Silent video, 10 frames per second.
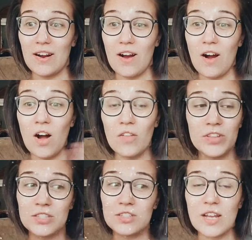all
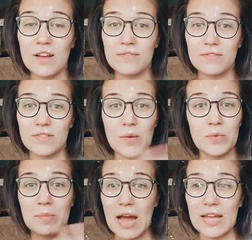these are stuff that we
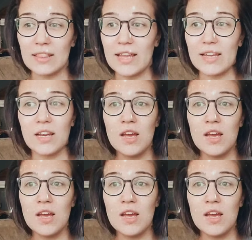buy, like